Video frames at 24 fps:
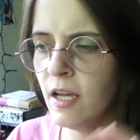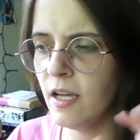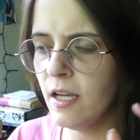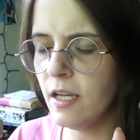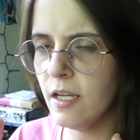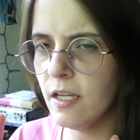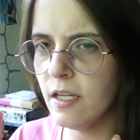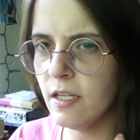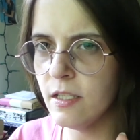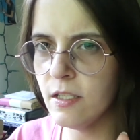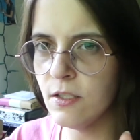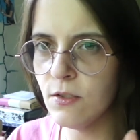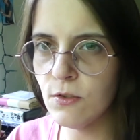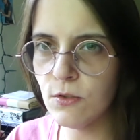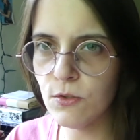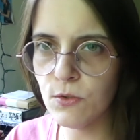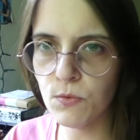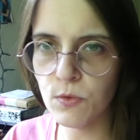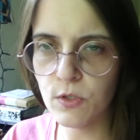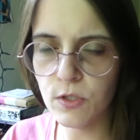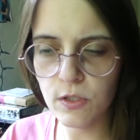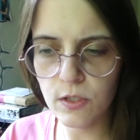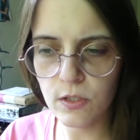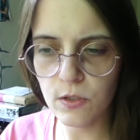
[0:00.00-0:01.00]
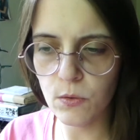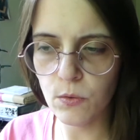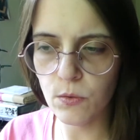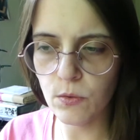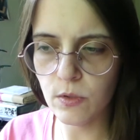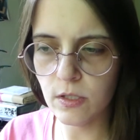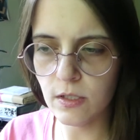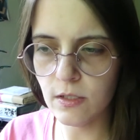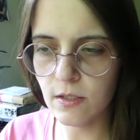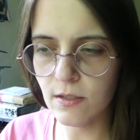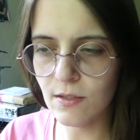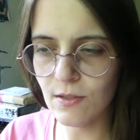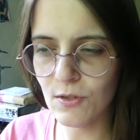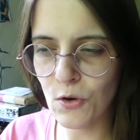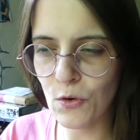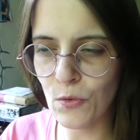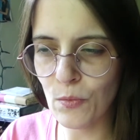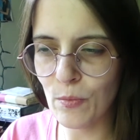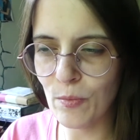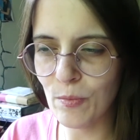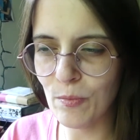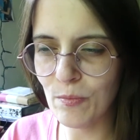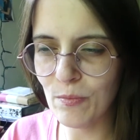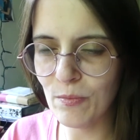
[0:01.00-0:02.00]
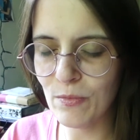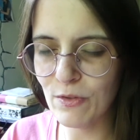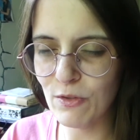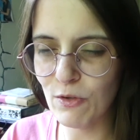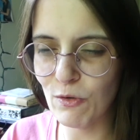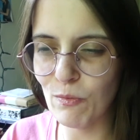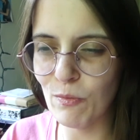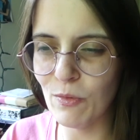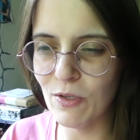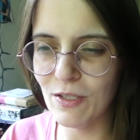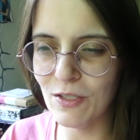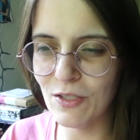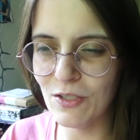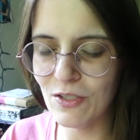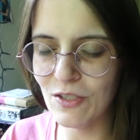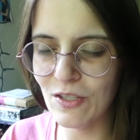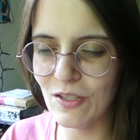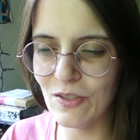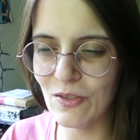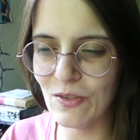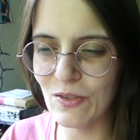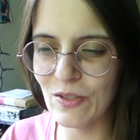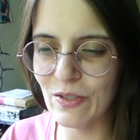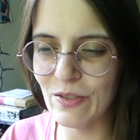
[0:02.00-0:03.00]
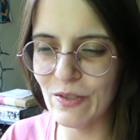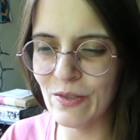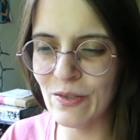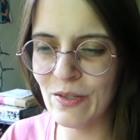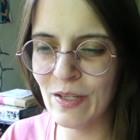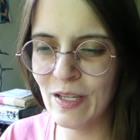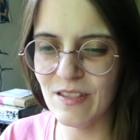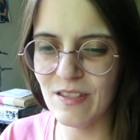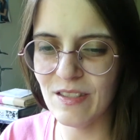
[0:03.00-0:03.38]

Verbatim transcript: and there's really only so much, I don't know,